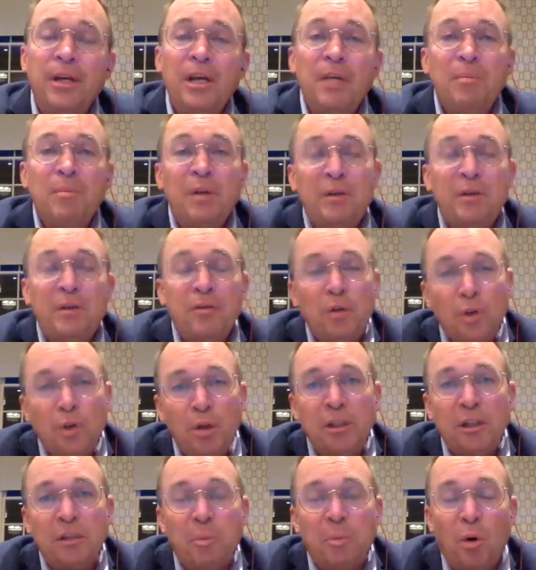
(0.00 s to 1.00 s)
But if you
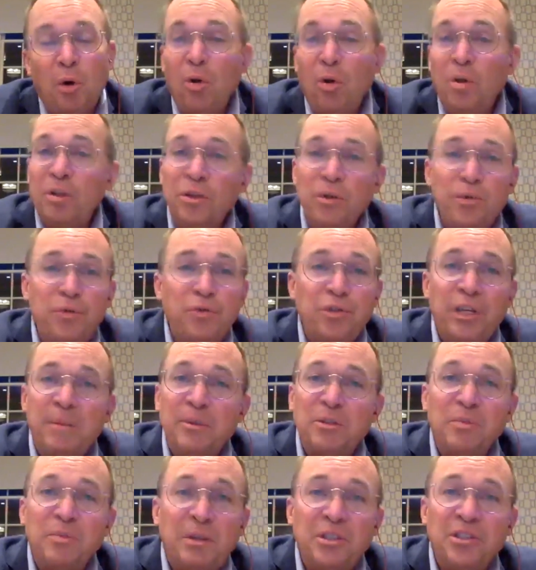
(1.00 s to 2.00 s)
looked at the poll, and you've seen them
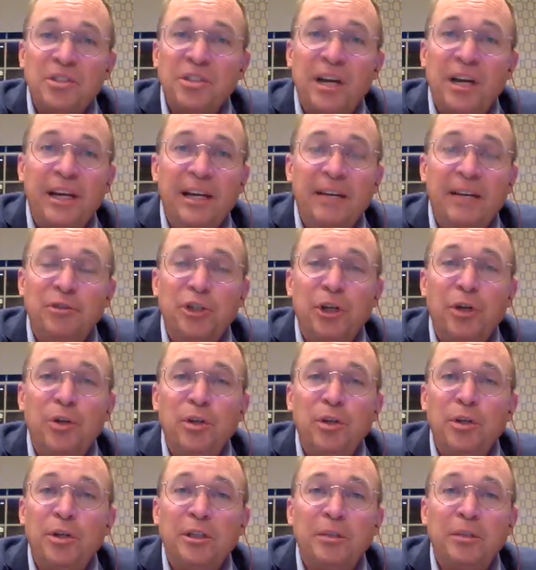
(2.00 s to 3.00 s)
as much as I have, Joe, you
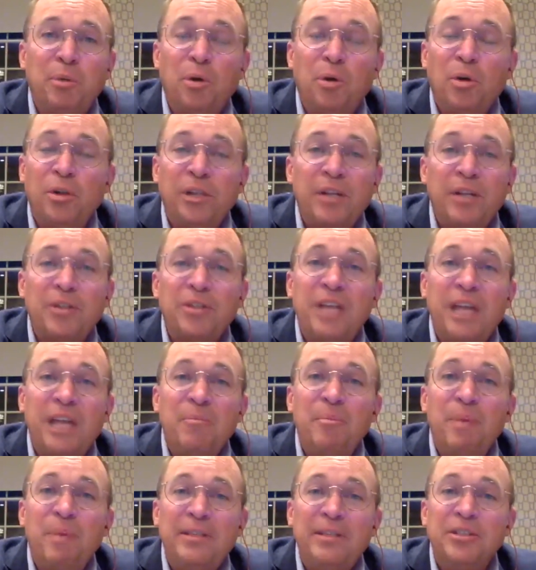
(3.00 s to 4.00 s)
look at the poll another
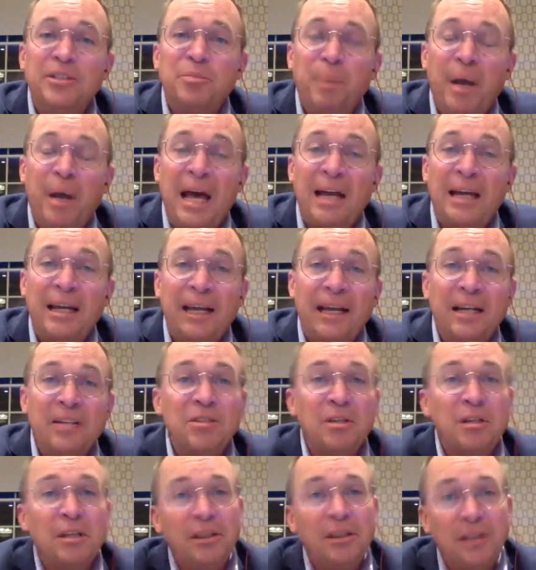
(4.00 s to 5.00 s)
10 pages back, it
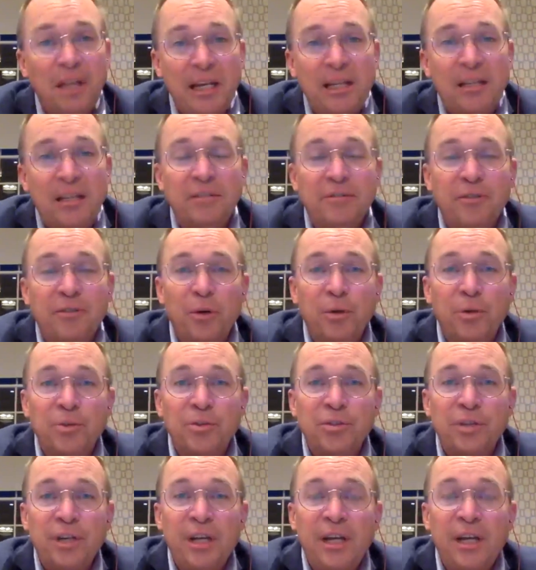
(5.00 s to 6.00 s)
has likely
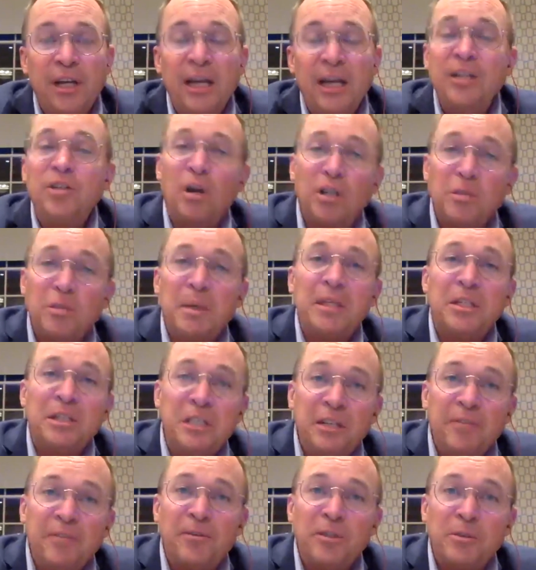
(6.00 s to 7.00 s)
voters and talks about the yeah.
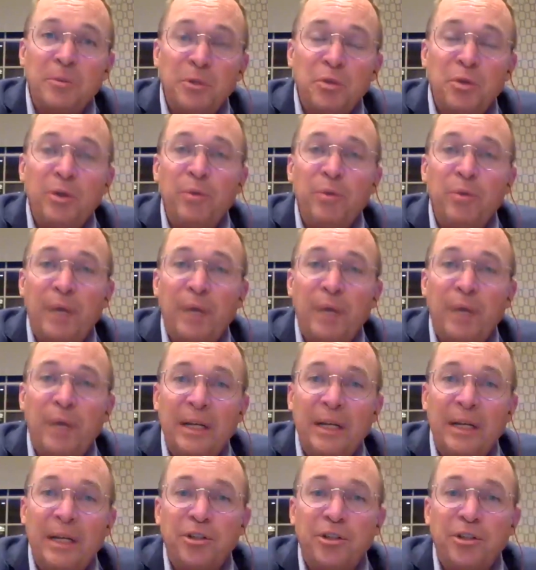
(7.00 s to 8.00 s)
difference between registered
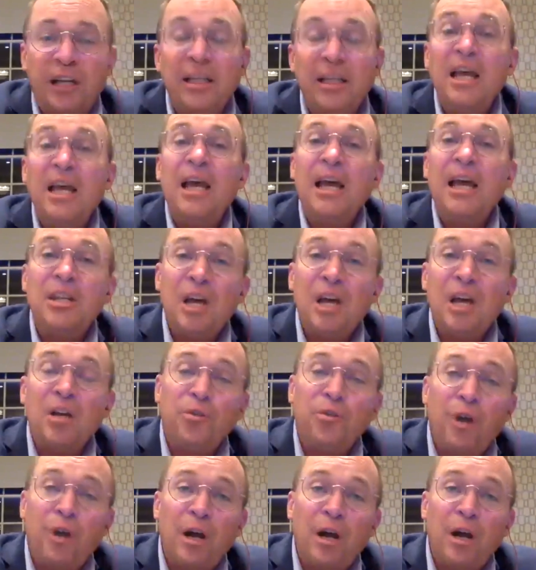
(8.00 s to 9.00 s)
and likely. And Donald
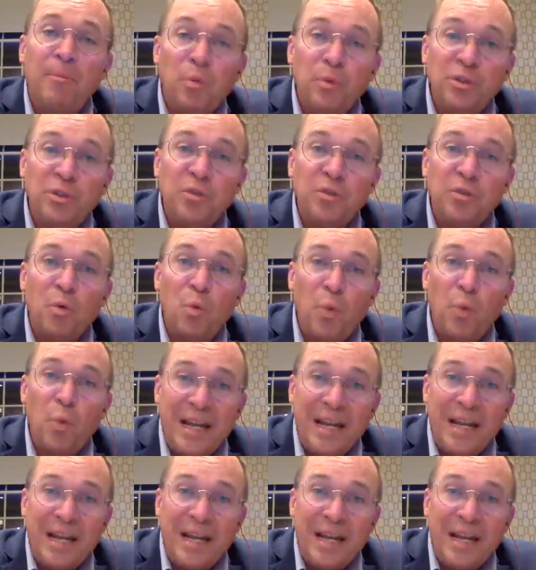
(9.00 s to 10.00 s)
Trump was
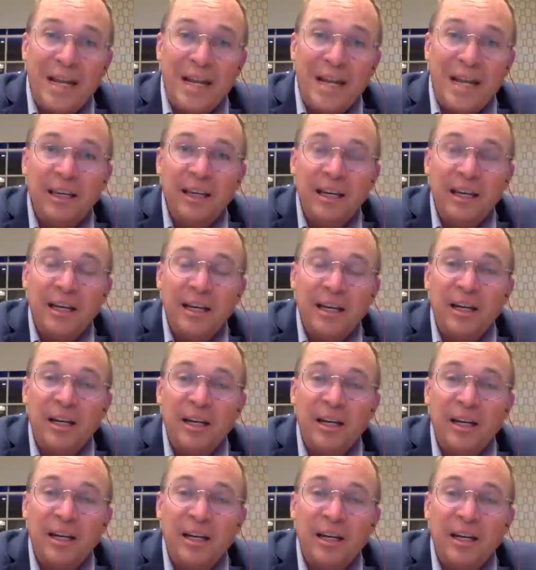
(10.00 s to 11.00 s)
winning uh,
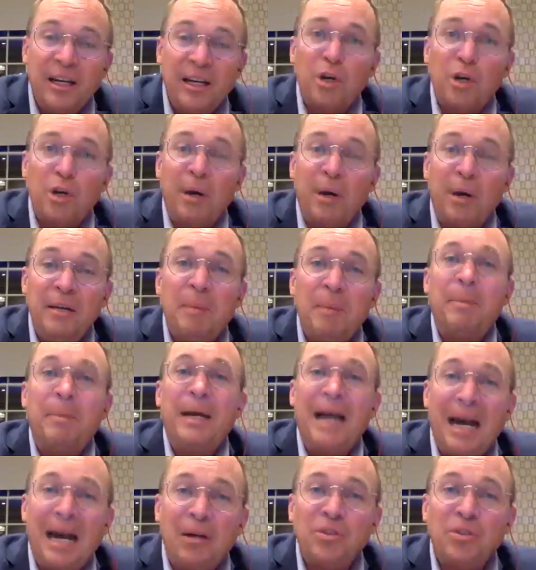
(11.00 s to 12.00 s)
over Joe Biden
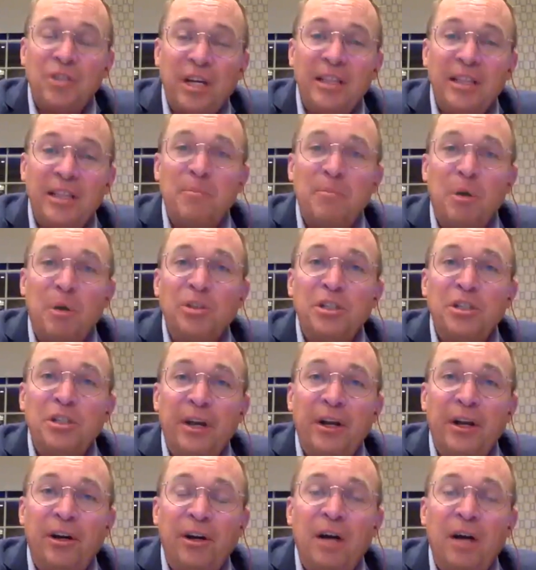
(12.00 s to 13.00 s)
by outside the margin of
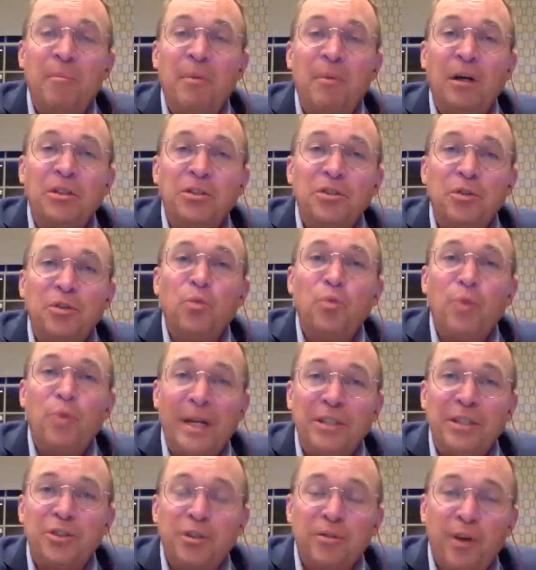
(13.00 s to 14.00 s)
error amongst
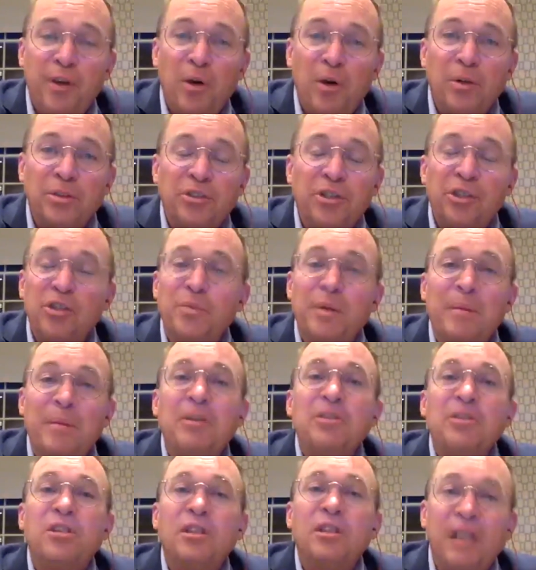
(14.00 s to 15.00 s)
registered voters, excuse me,
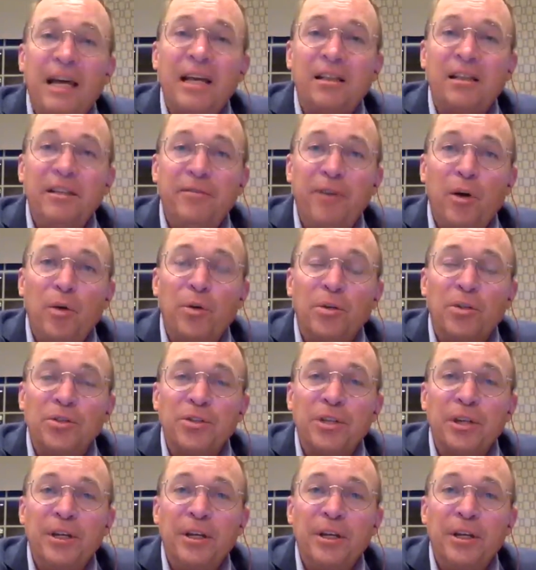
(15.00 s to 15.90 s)
amongst likely voters.